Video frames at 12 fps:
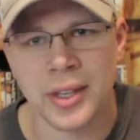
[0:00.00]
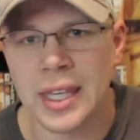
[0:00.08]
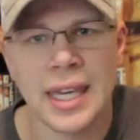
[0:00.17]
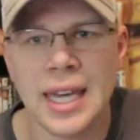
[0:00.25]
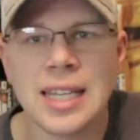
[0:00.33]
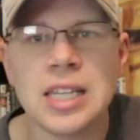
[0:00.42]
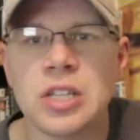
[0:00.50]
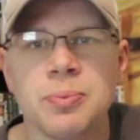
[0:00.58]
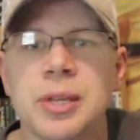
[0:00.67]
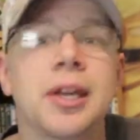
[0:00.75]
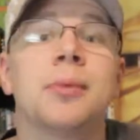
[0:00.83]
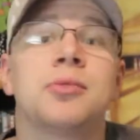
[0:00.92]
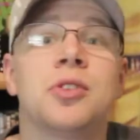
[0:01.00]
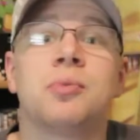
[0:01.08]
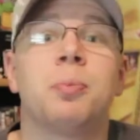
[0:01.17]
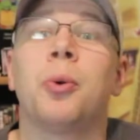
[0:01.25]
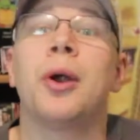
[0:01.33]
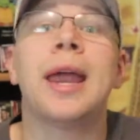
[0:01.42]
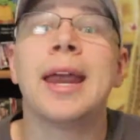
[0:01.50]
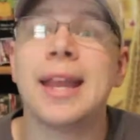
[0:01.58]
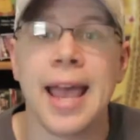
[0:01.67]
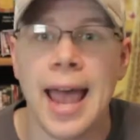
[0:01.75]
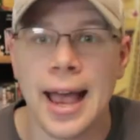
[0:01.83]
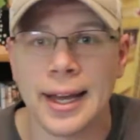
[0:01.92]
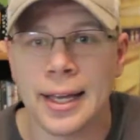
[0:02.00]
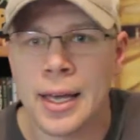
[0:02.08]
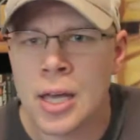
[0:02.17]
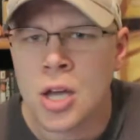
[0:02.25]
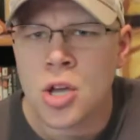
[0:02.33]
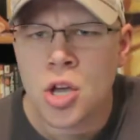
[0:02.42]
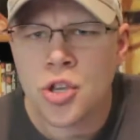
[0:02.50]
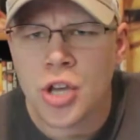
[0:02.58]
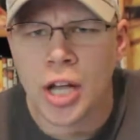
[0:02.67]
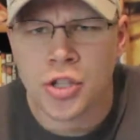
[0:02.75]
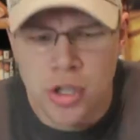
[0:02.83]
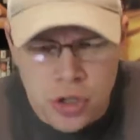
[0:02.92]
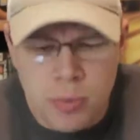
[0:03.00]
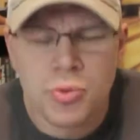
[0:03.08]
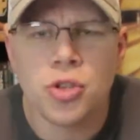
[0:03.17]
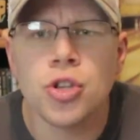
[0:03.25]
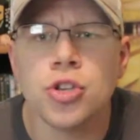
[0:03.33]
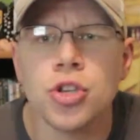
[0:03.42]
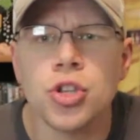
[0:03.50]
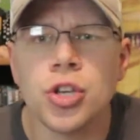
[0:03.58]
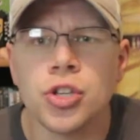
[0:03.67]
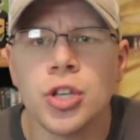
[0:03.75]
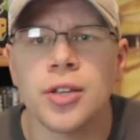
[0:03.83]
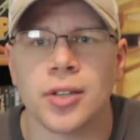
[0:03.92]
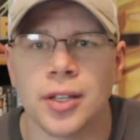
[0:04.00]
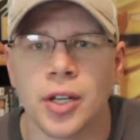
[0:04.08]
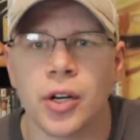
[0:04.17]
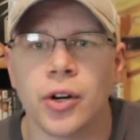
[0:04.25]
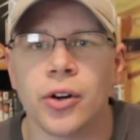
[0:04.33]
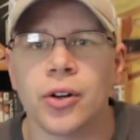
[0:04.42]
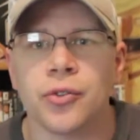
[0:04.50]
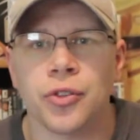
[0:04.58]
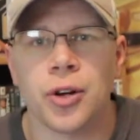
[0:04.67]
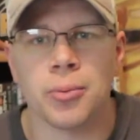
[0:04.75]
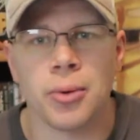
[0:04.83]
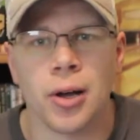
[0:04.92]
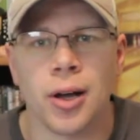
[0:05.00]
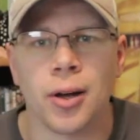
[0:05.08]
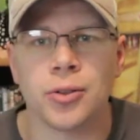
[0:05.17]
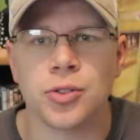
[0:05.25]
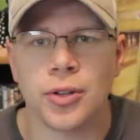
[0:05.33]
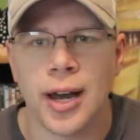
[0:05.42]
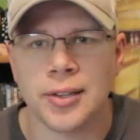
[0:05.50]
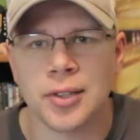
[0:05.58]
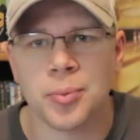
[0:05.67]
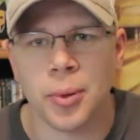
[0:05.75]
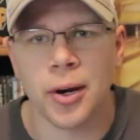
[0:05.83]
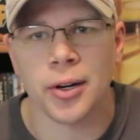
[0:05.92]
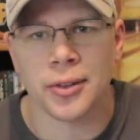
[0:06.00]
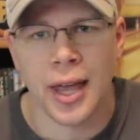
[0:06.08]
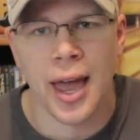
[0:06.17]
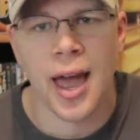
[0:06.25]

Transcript: the kid just becomes this brainiac. He's got systems in this and this and this. Like the girl from Jurassic Park, the